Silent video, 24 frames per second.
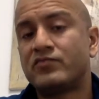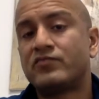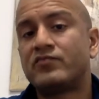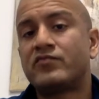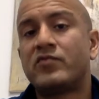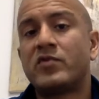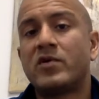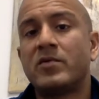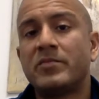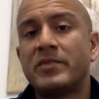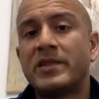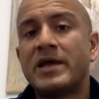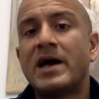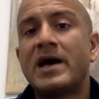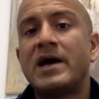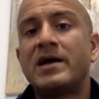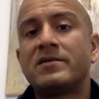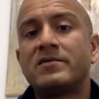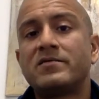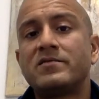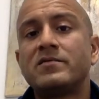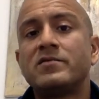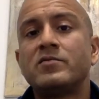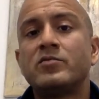from
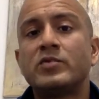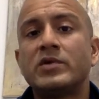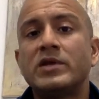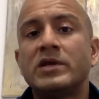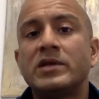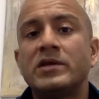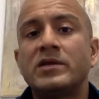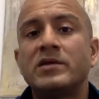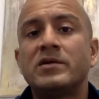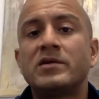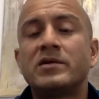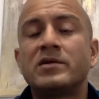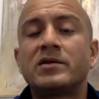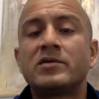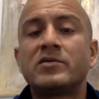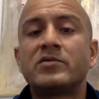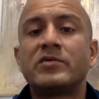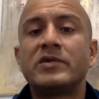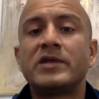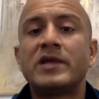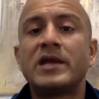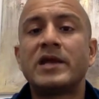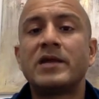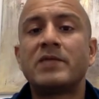that we
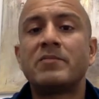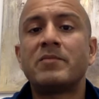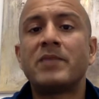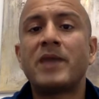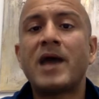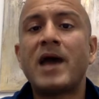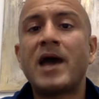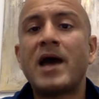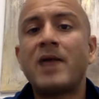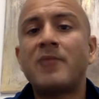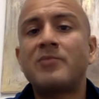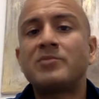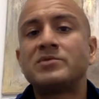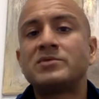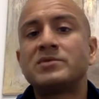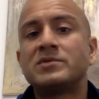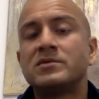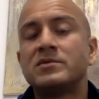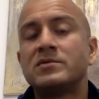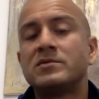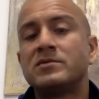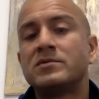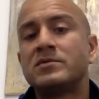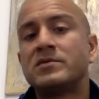create maps
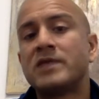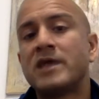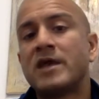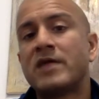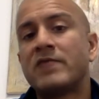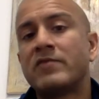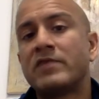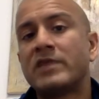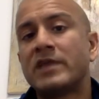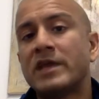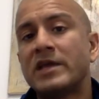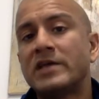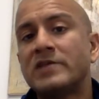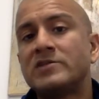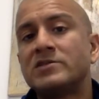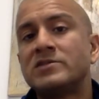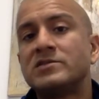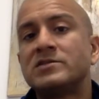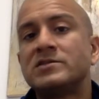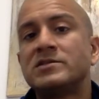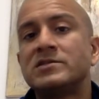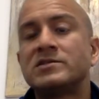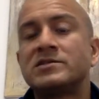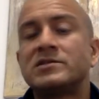and
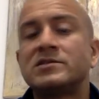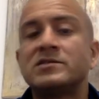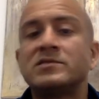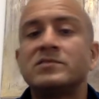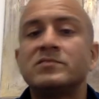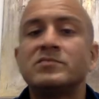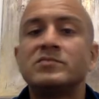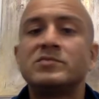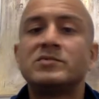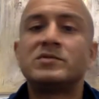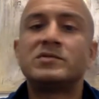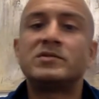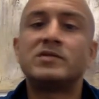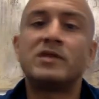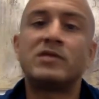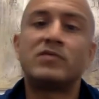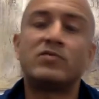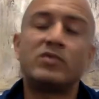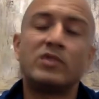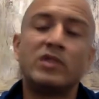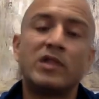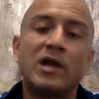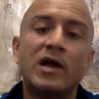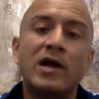navigation systems that
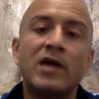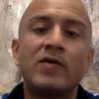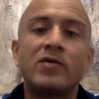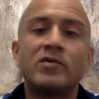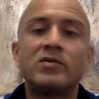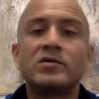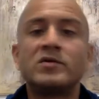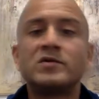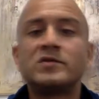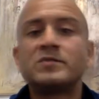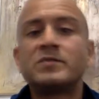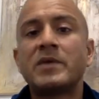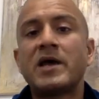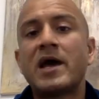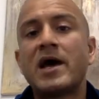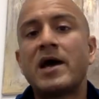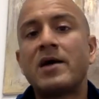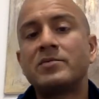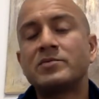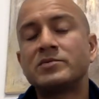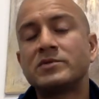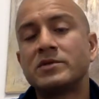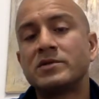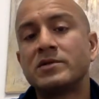rely on those
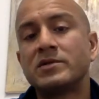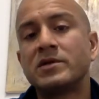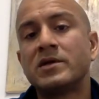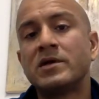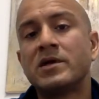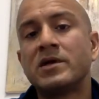maps and